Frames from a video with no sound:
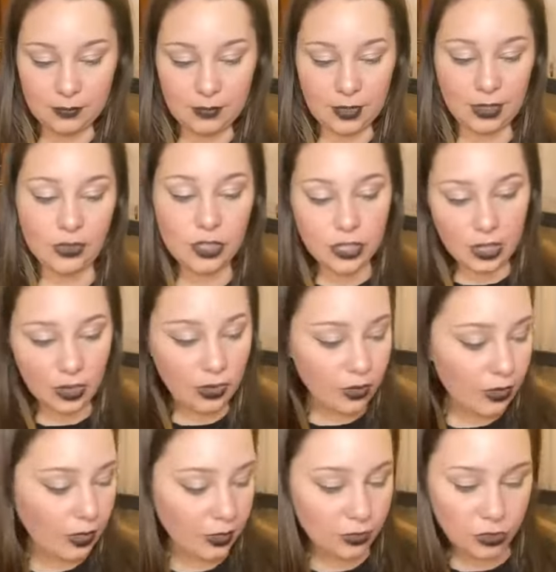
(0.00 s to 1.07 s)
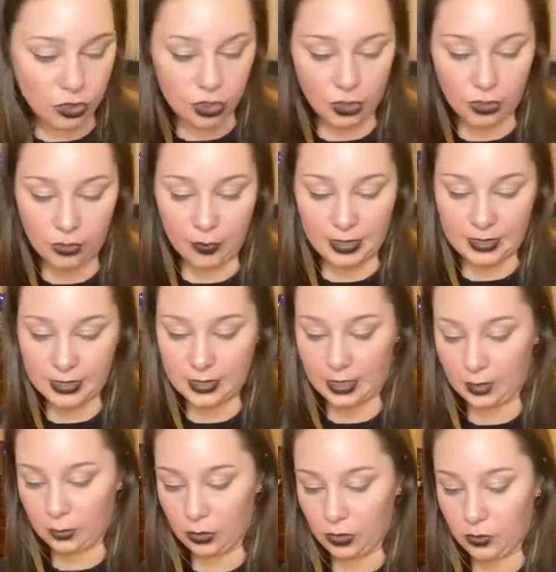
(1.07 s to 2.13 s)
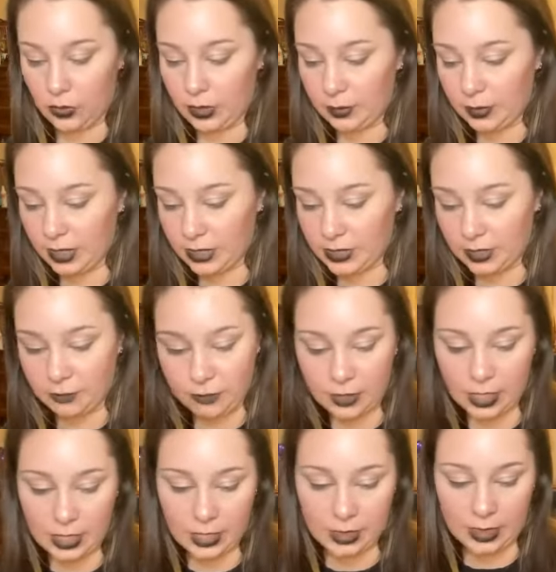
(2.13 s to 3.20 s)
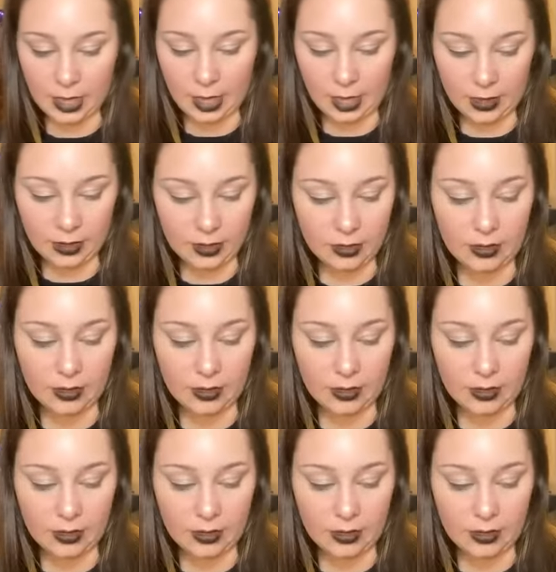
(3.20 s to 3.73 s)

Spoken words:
Actually, I'll go ahead and show you my stamper one because I feel like that